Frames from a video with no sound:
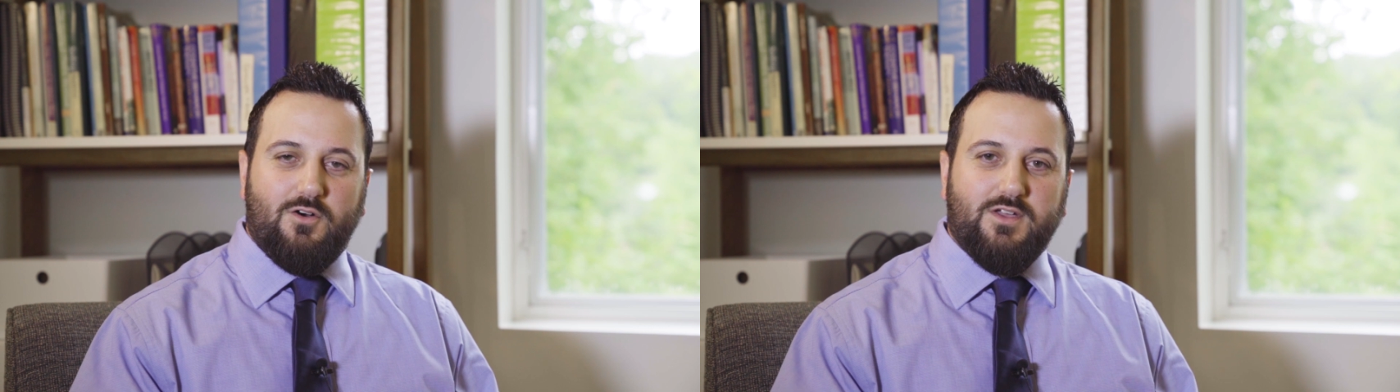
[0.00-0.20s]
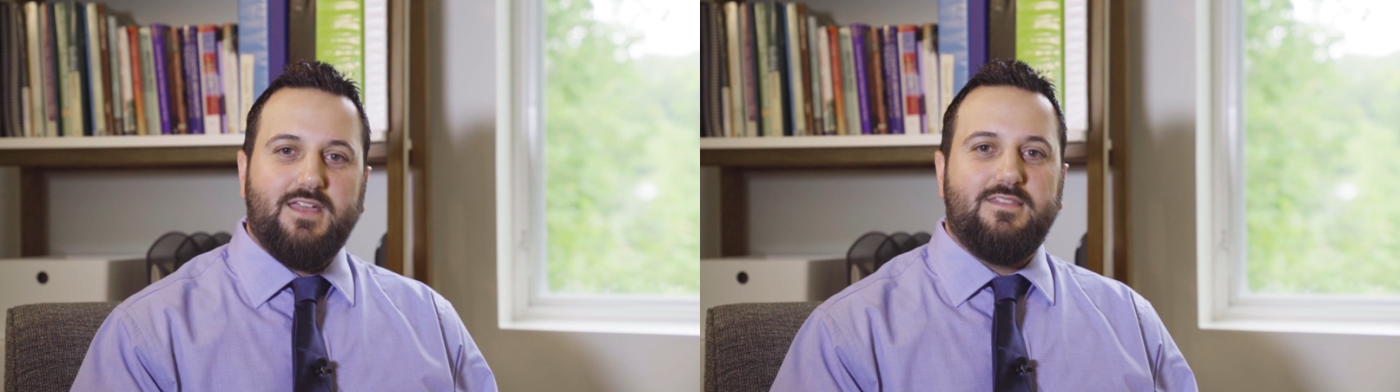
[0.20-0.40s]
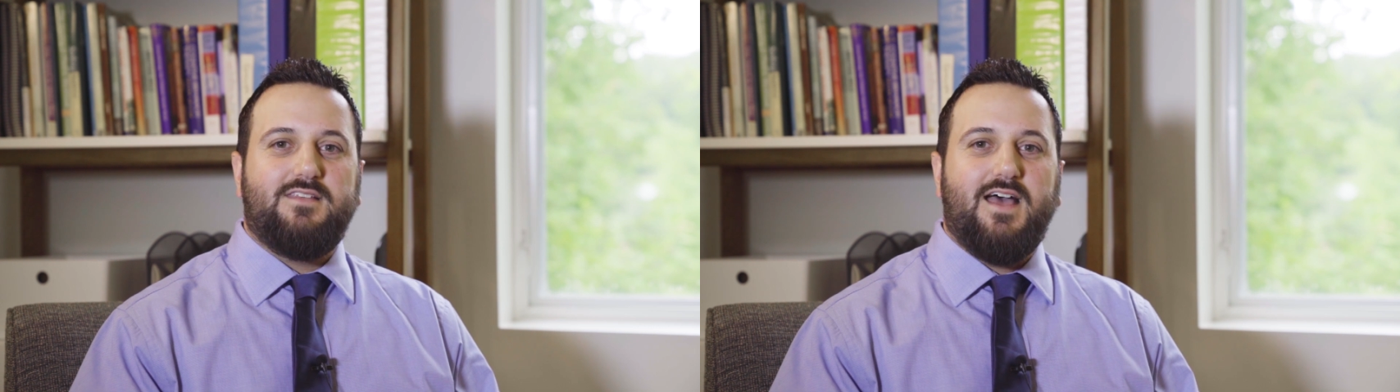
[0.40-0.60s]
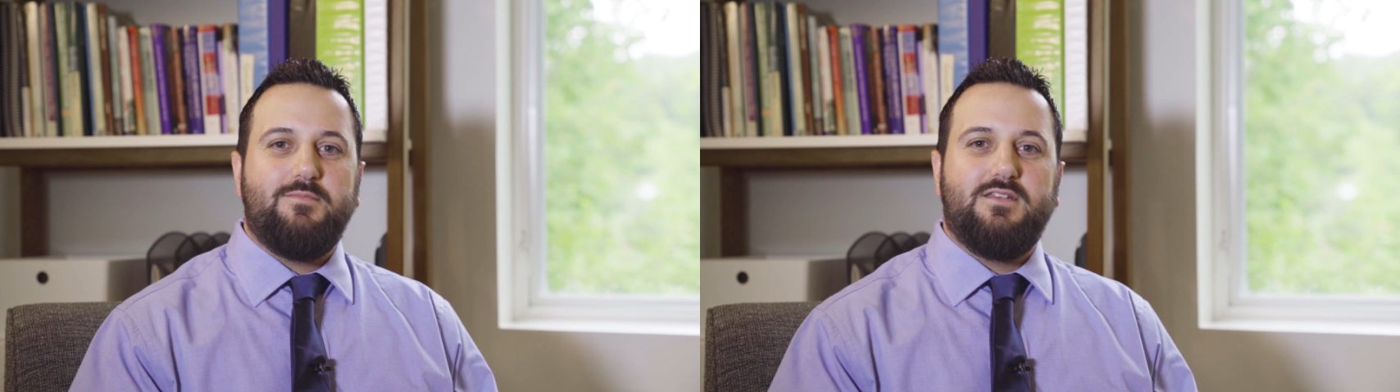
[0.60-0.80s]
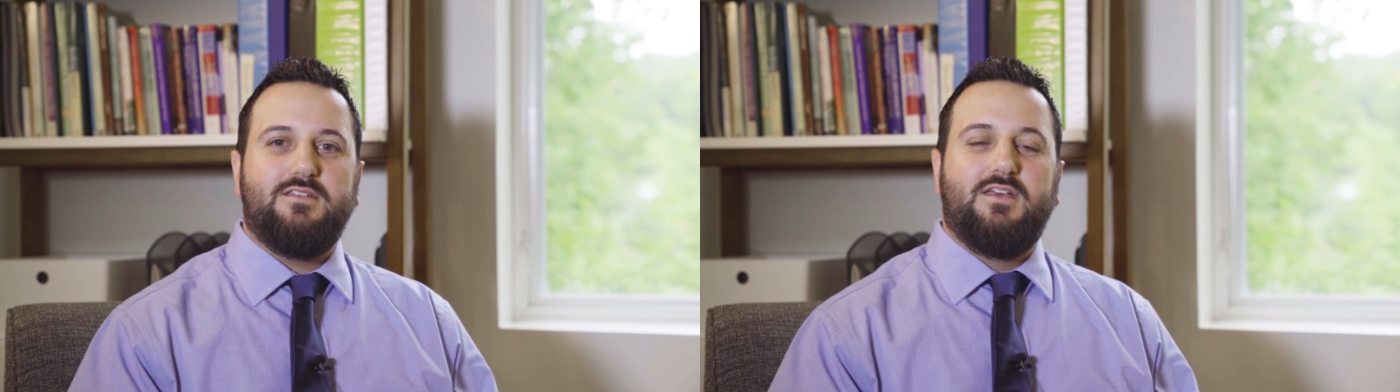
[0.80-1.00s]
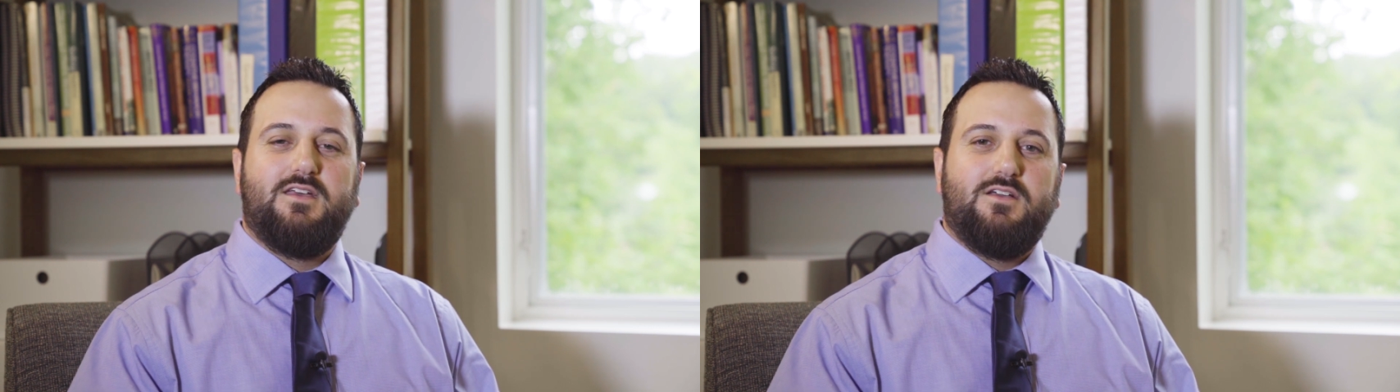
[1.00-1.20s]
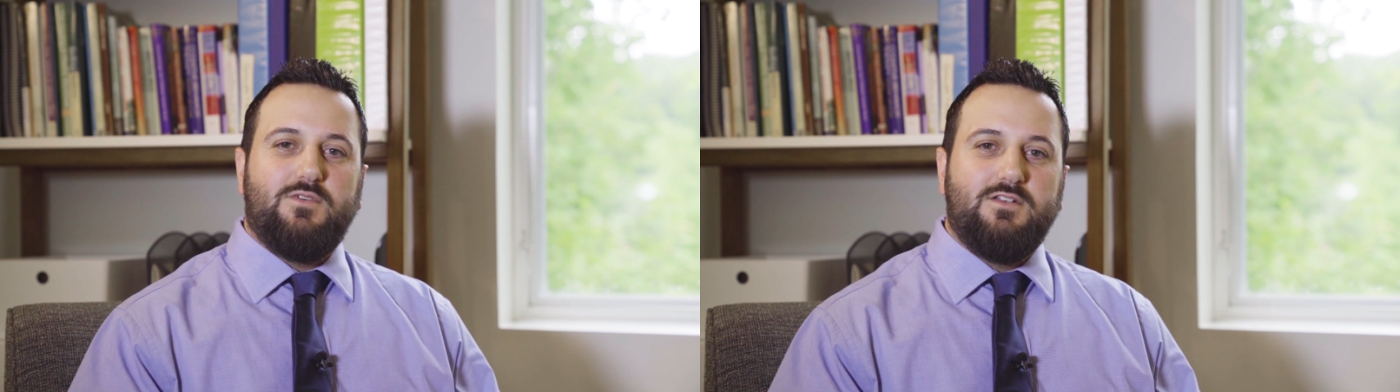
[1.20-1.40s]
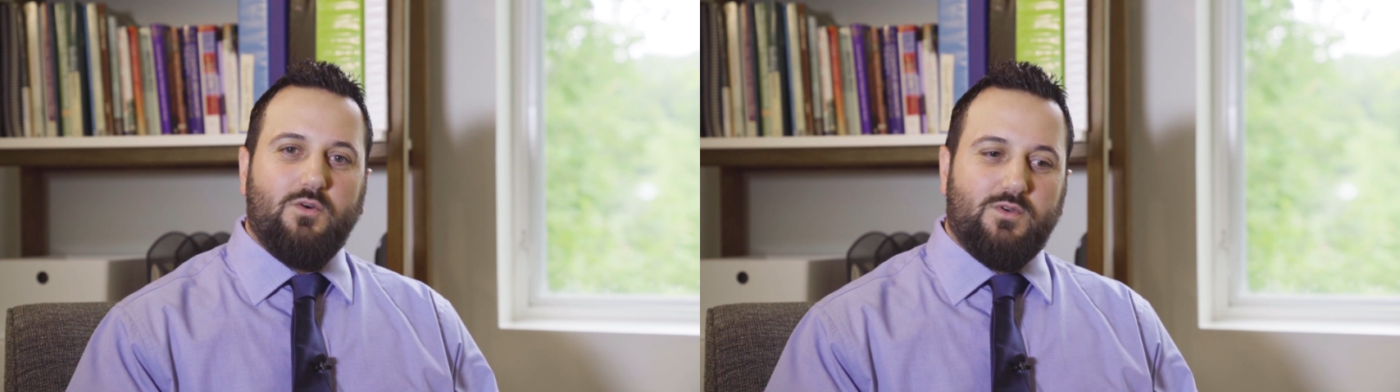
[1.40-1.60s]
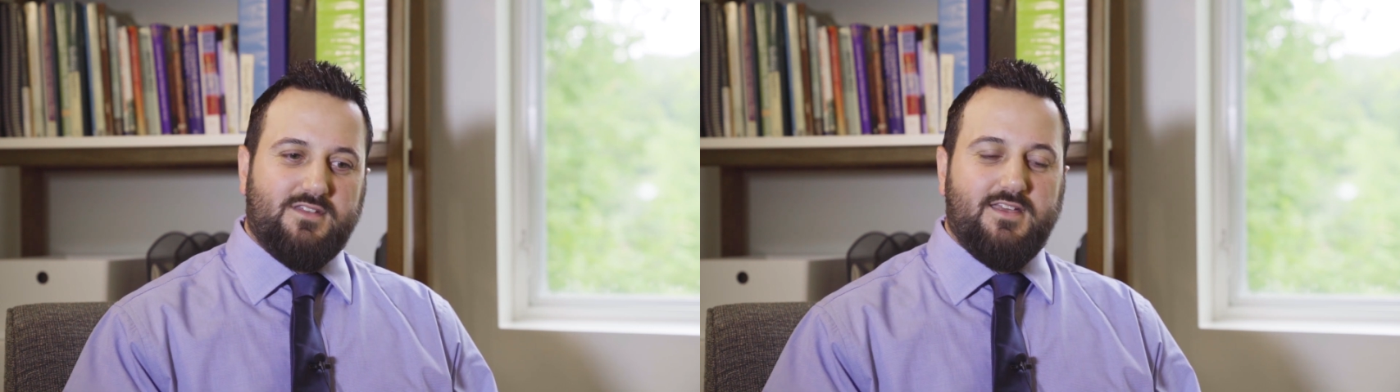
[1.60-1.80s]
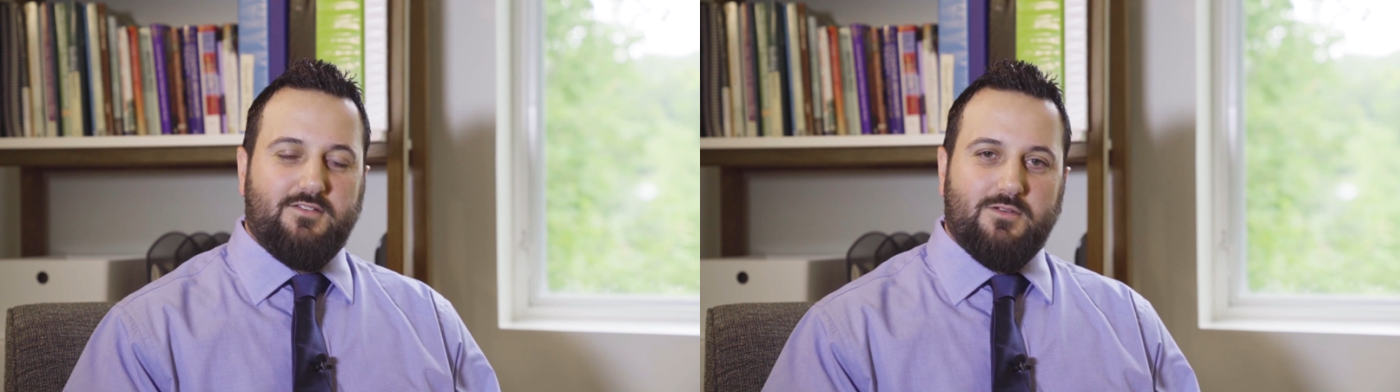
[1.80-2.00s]
okay, this happened, we know what
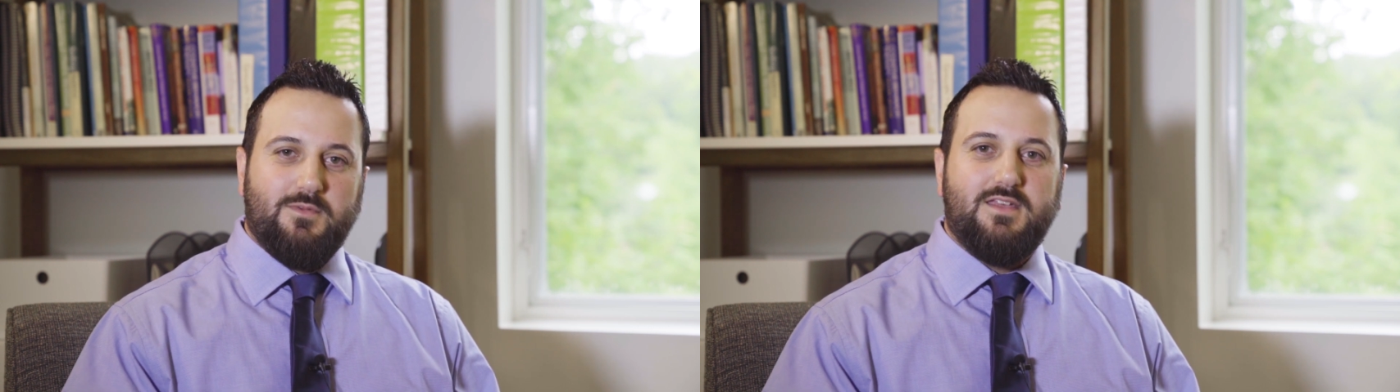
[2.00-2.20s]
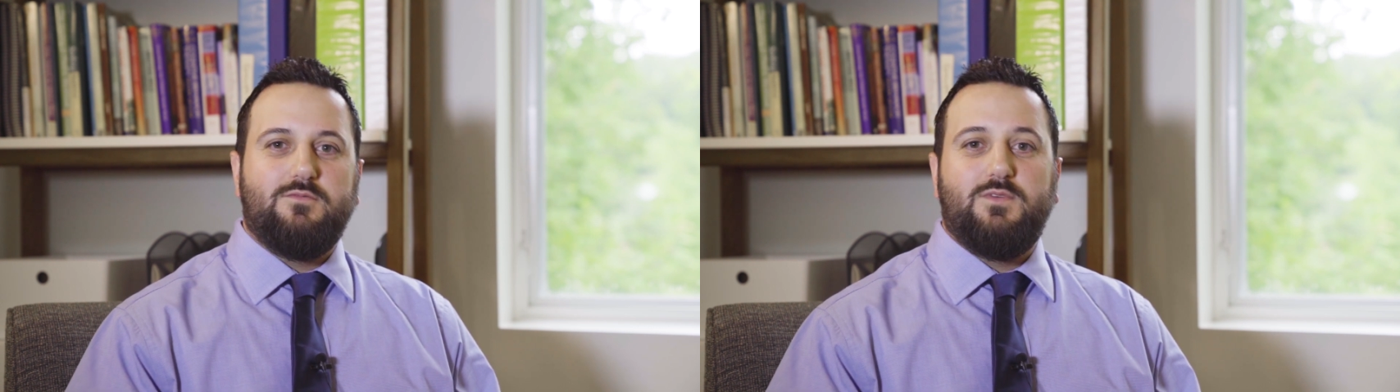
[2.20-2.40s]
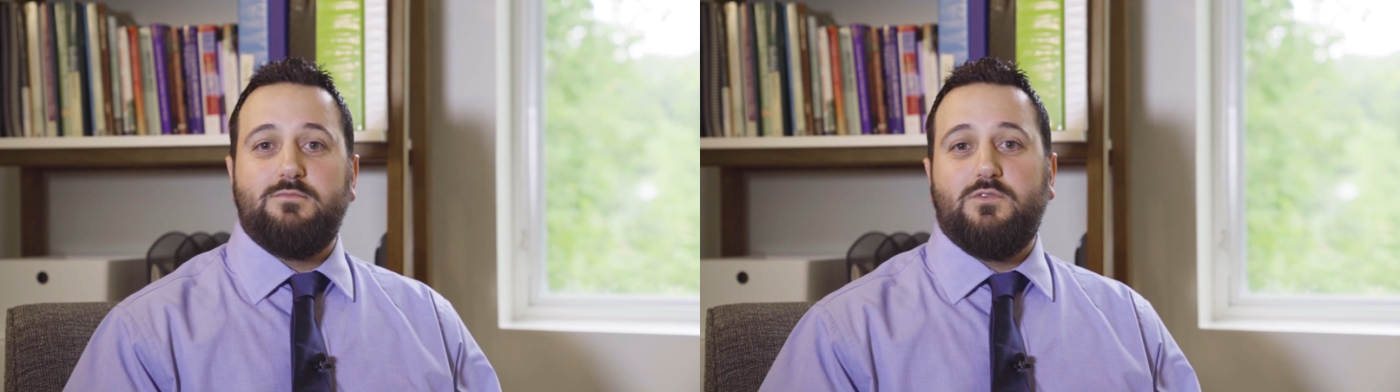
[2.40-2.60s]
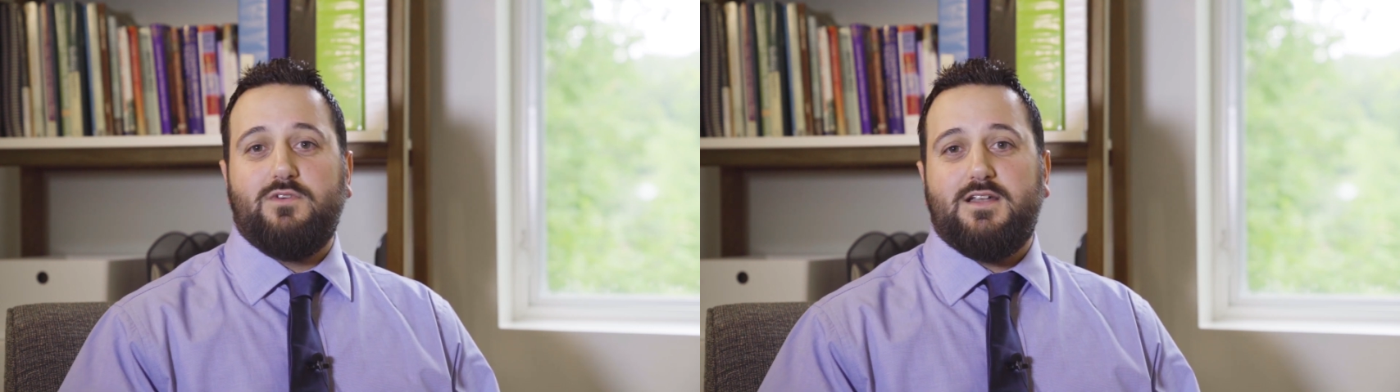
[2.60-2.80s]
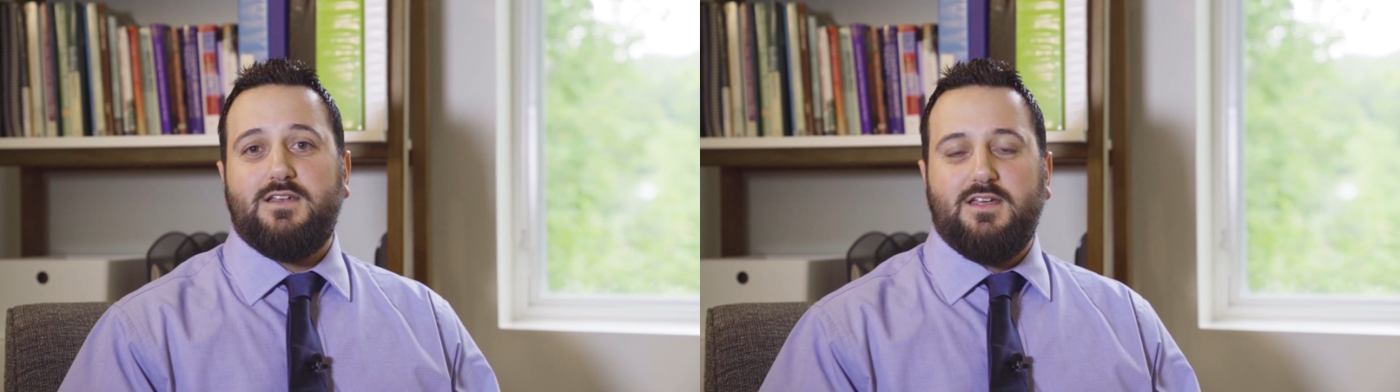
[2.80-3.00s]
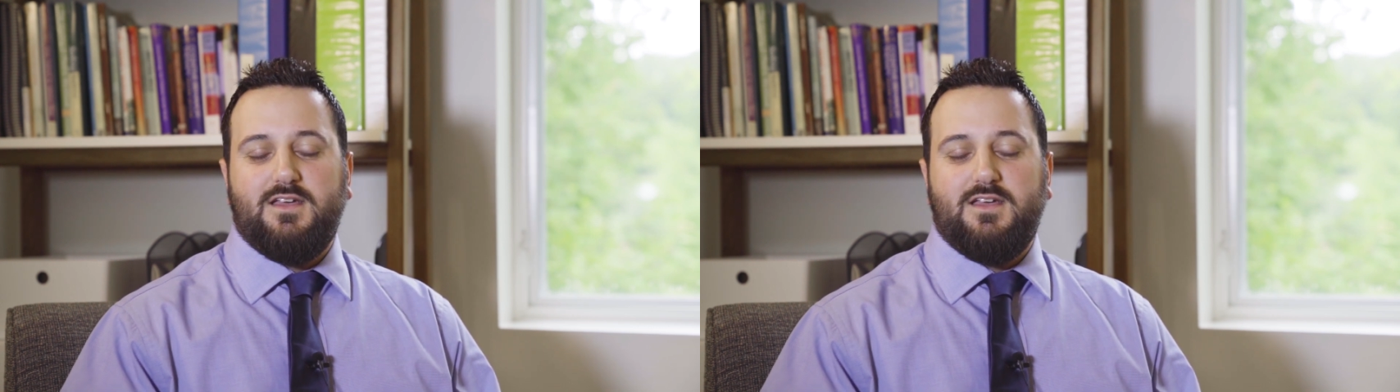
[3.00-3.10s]
to take from it, and we can move on.